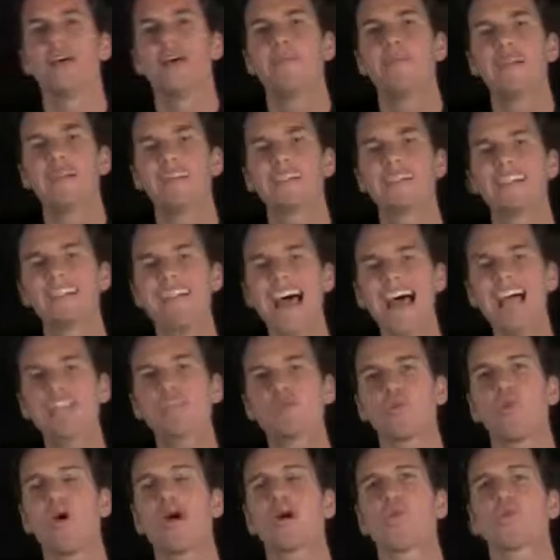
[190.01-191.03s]
Because
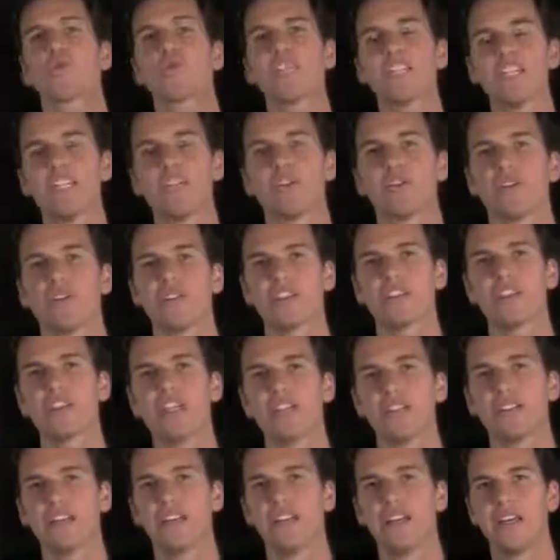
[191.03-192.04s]
that's why we're here, isn't
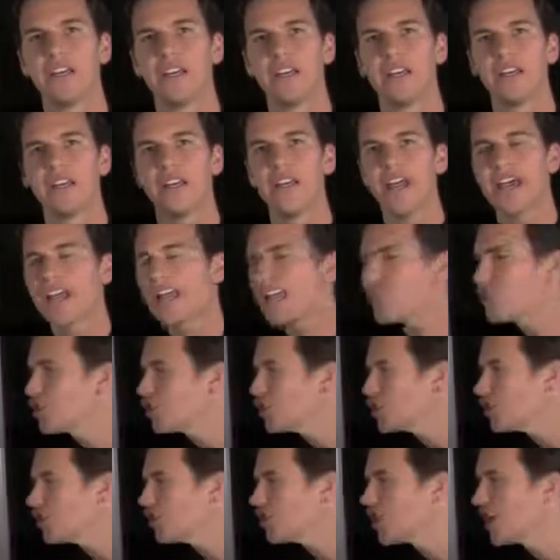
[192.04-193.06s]
it? And I
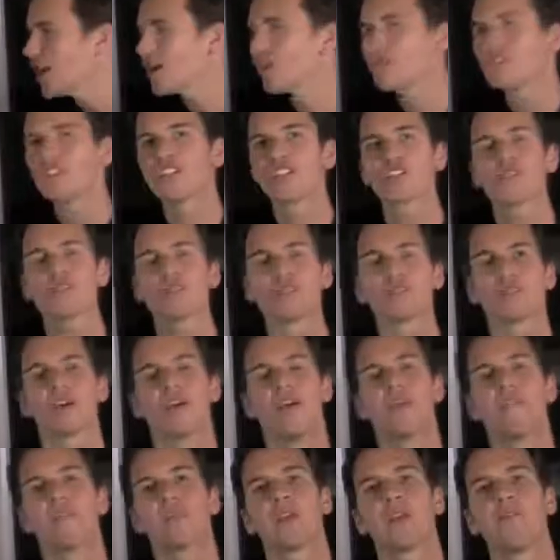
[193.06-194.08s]
just shared this with
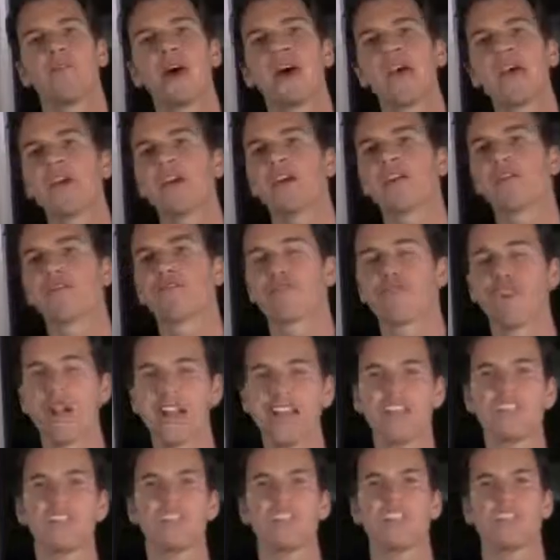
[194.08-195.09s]
my
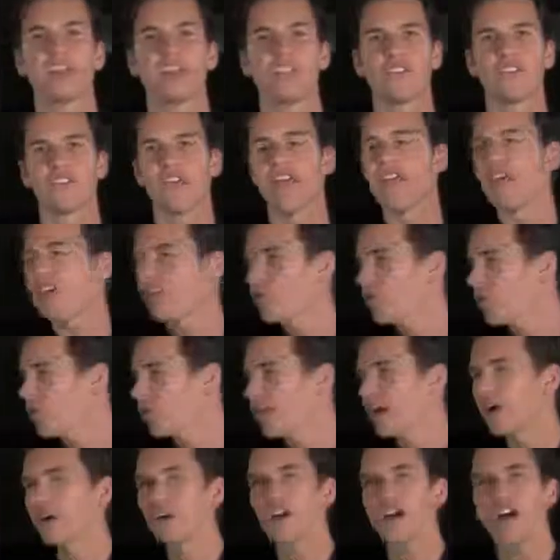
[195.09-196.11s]
friends the other day who are
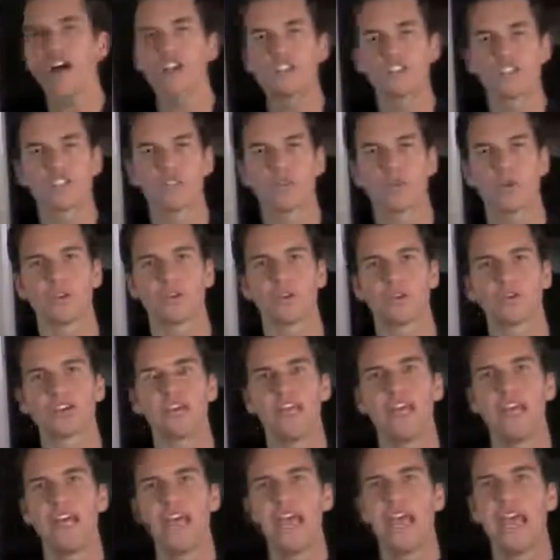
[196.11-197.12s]
now customers,
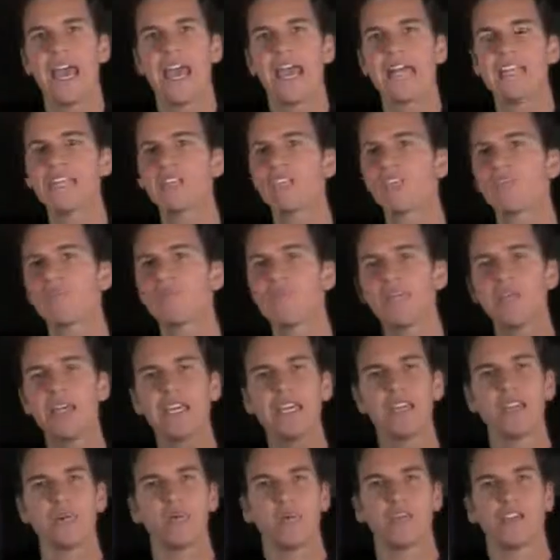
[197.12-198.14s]
and in
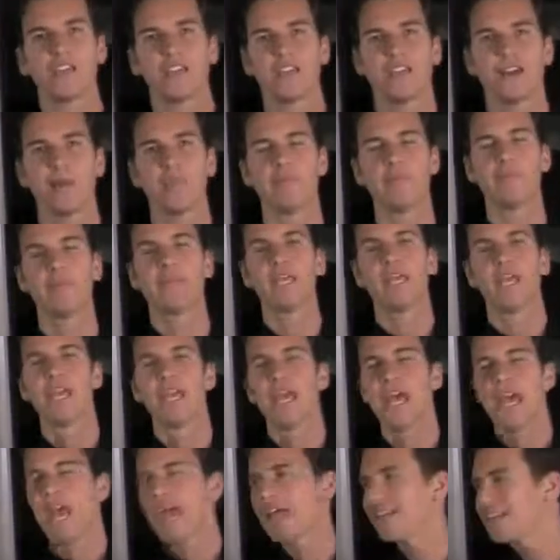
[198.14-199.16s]
speaking with them
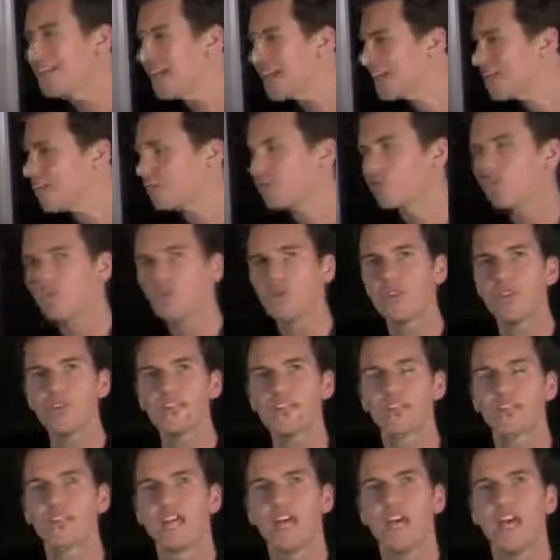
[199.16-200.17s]
and taking them through
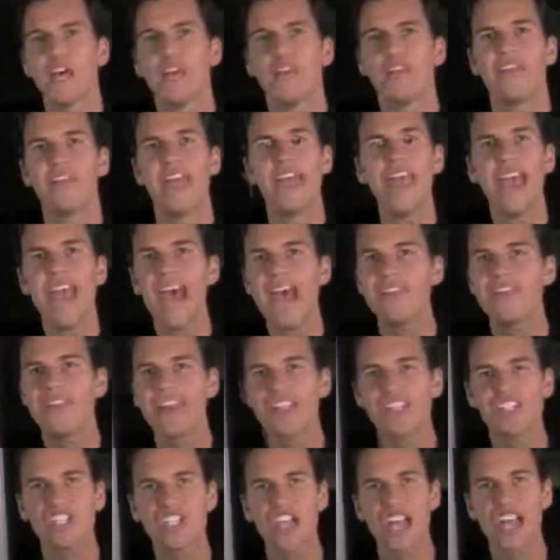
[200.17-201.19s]
this, they had
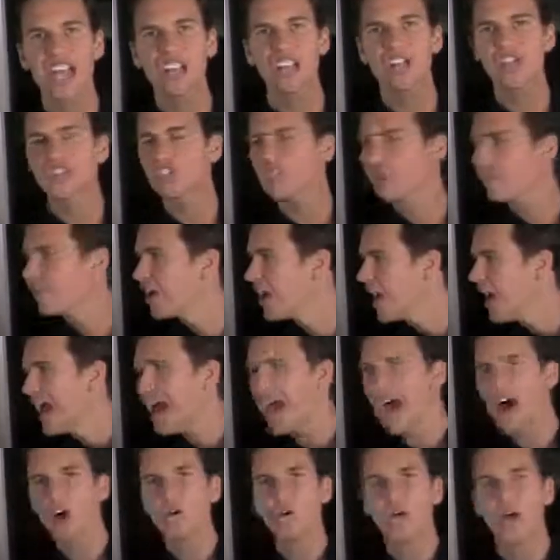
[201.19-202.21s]
that challenge of,
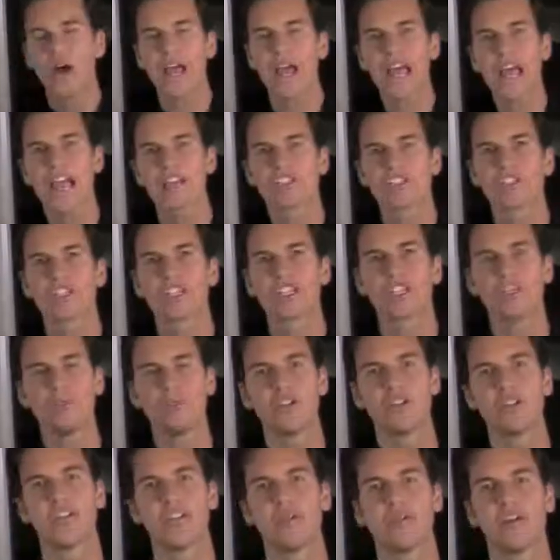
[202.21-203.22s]
how do I actually
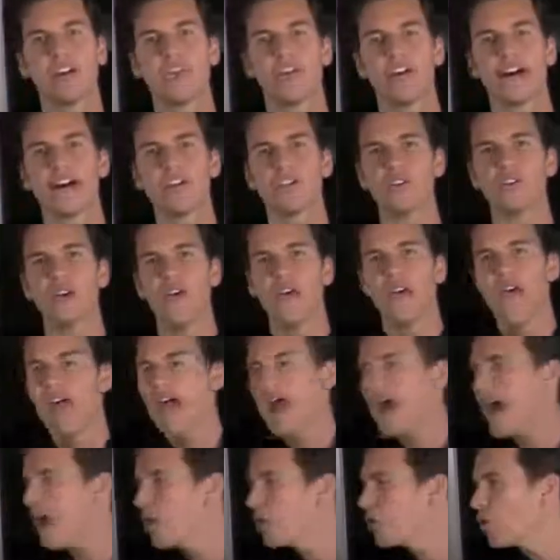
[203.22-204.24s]
communicate my value?
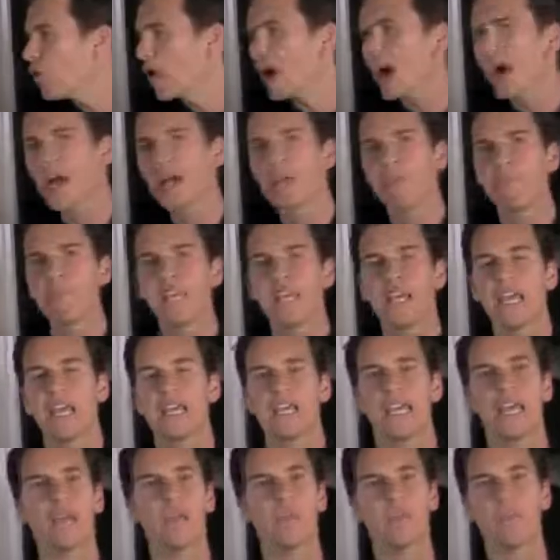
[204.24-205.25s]
How do I
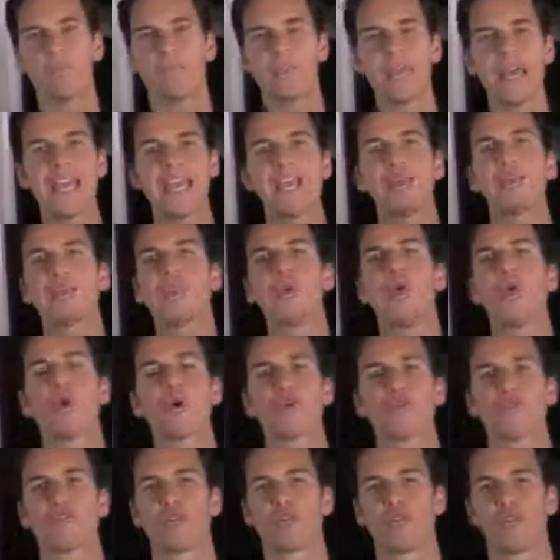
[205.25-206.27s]
get paid
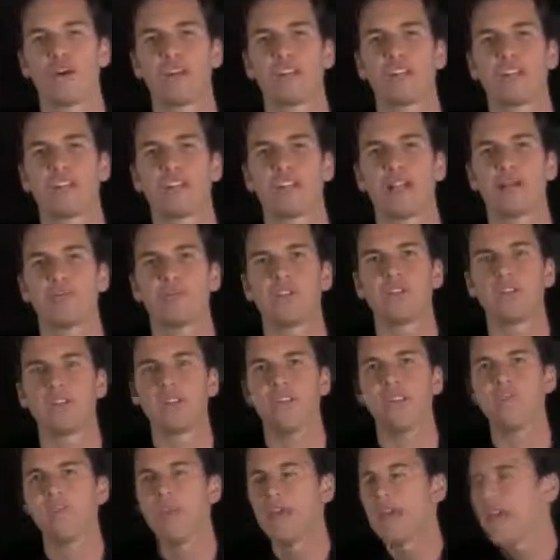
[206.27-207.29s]
more for what it is that I'm
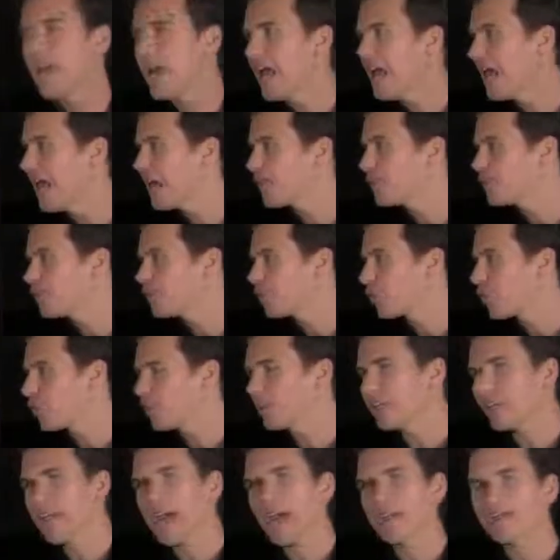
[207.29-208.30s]
doing? And
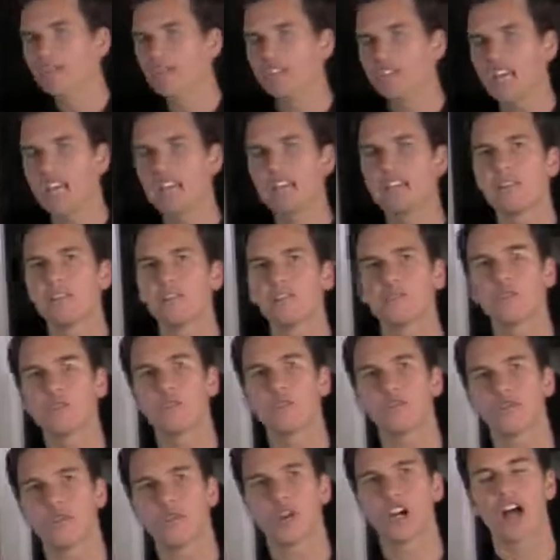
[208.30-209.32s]
shortly after taking them through
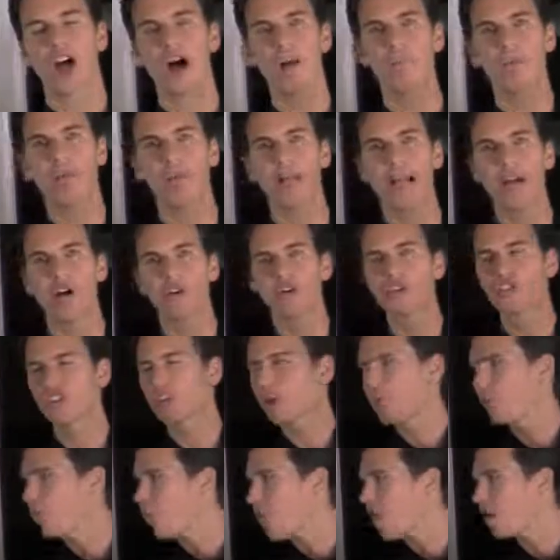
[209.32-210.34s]
this for a couple hours,
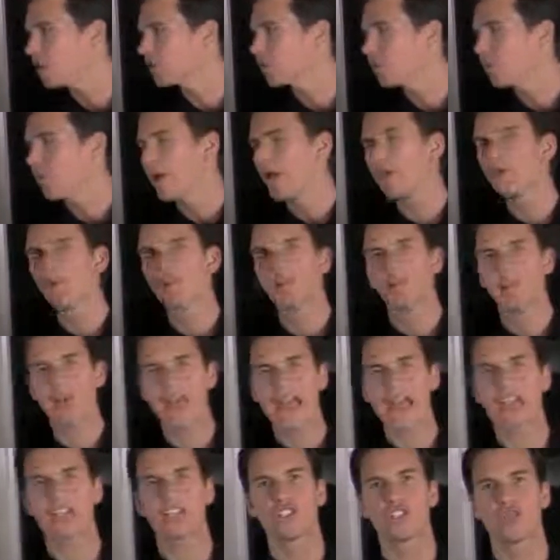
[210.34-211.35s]
they walked away with a
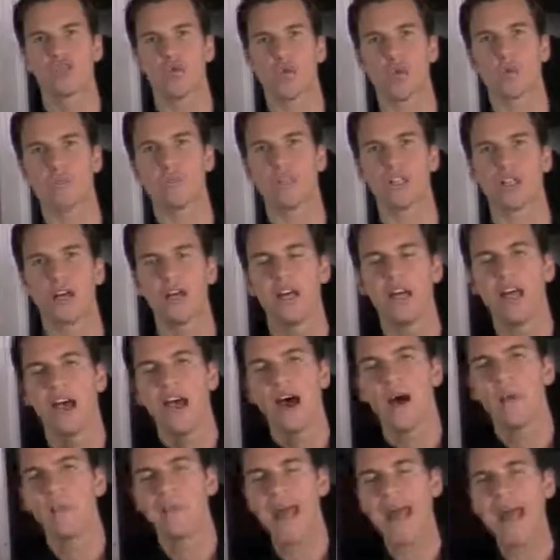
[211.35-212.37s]
package formula,
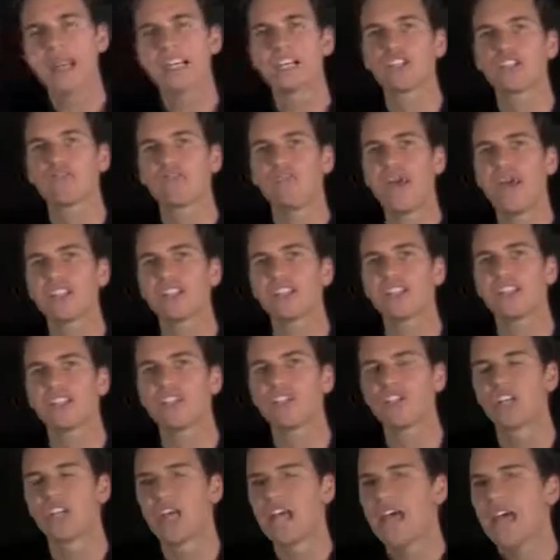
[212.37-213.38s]
a package
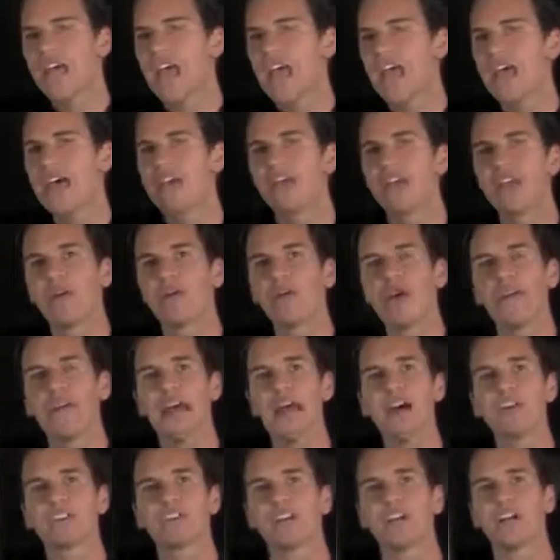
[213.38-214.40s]
message, and they went
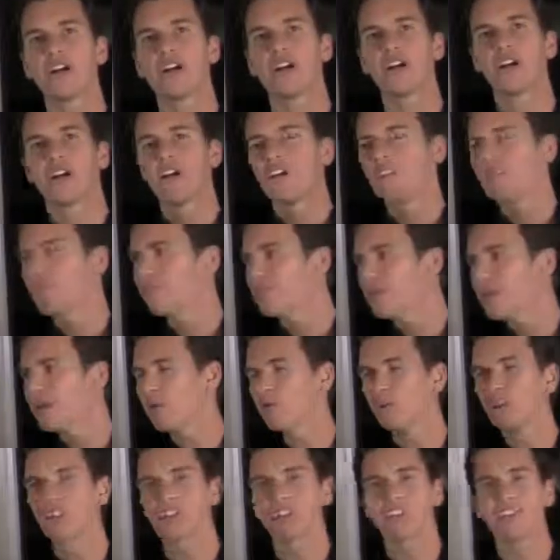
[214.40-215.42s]
out there to meet
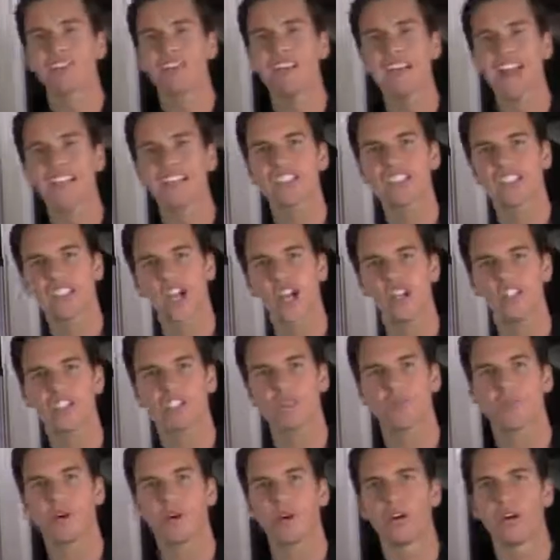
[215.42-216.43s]
with their next
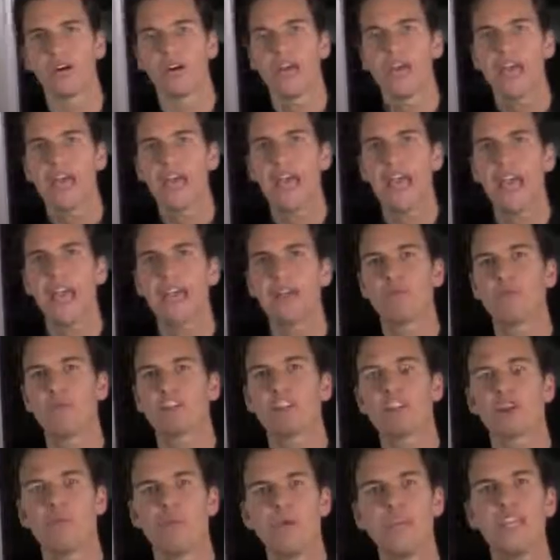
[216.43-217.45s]
customer, and
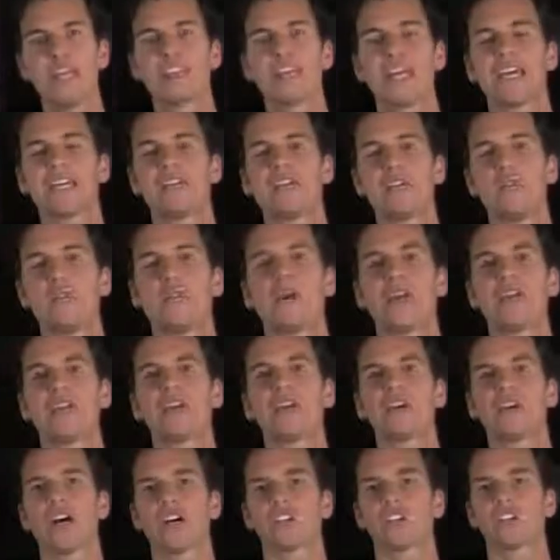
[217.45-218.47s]
within a week they had 2 brand
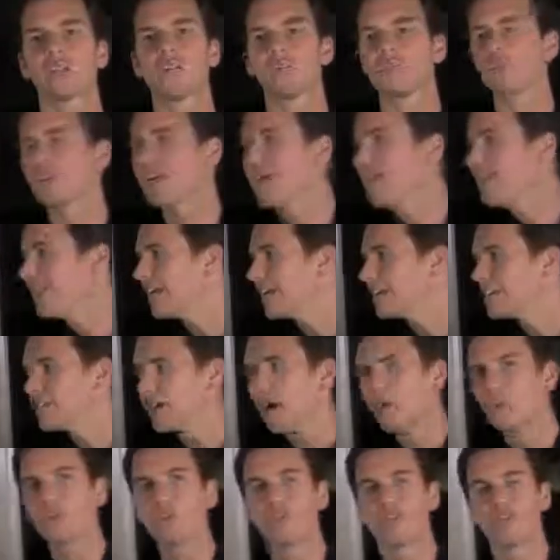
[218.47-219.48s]
new customers, they
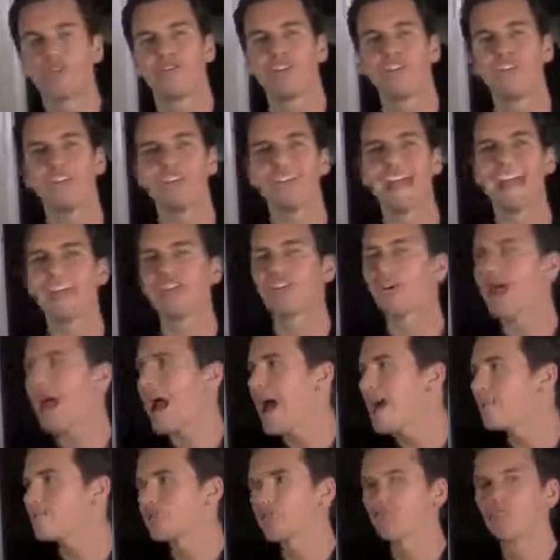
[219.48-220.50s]
doubled their fees, and they're
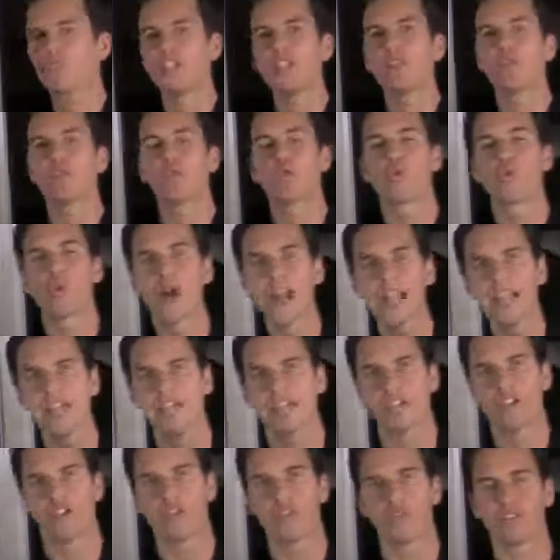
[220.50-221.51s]
absolutely
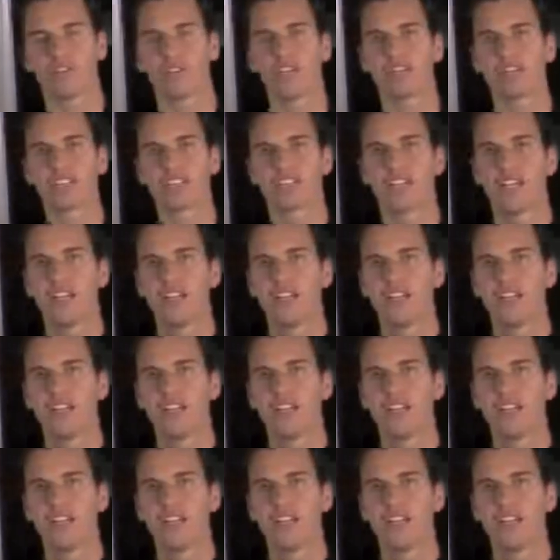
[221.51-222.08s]
raving over this.